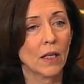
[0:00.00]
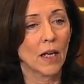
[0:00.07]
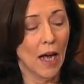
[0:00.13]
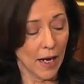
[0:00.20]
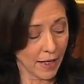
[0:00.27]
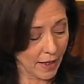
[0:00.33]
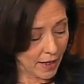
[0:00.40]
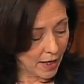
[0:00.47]

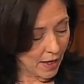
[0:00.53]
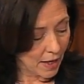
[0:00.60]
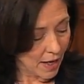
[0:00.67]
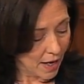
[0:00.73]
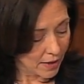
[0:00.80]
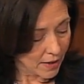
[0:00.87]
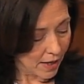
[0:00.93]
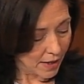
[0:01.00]
Again,
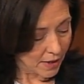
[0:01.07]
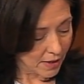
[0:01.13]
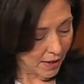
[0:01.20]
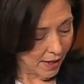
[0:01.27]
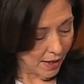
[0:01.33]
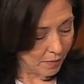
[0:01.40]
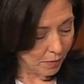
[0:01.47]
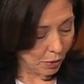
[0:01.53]
as I
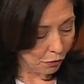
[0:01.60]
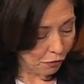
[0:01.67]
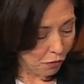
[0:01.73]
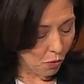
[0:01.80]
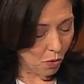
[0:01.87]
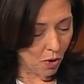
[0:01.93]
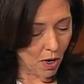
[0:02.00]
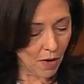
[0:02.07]
said
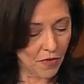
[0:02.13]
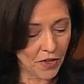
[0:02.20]
before,